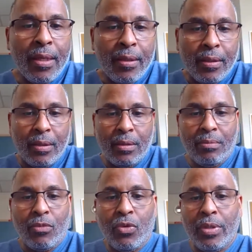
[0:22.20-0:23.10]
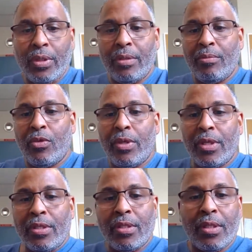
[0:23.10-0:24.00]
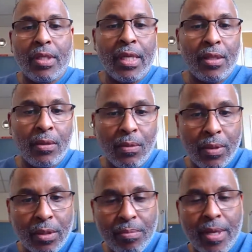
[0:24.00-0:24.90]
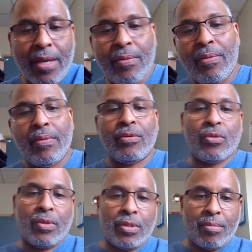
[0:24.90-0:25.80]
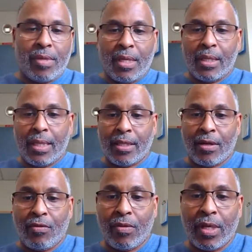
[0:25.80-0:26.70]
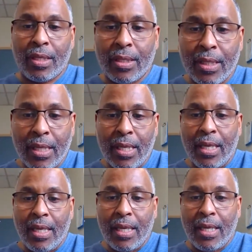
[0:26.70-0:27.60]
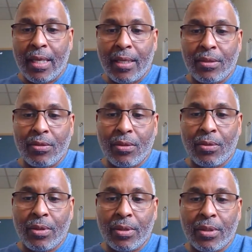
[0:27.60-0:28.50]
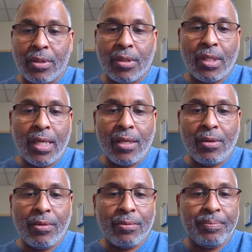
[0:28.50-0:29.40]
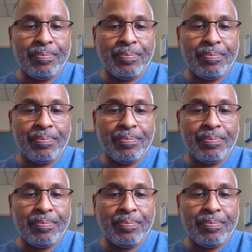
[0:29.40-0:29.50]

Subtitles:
Good morning, good morning. This is the day the Lord has made. We rejoice and be glad therein. It is so good to see you.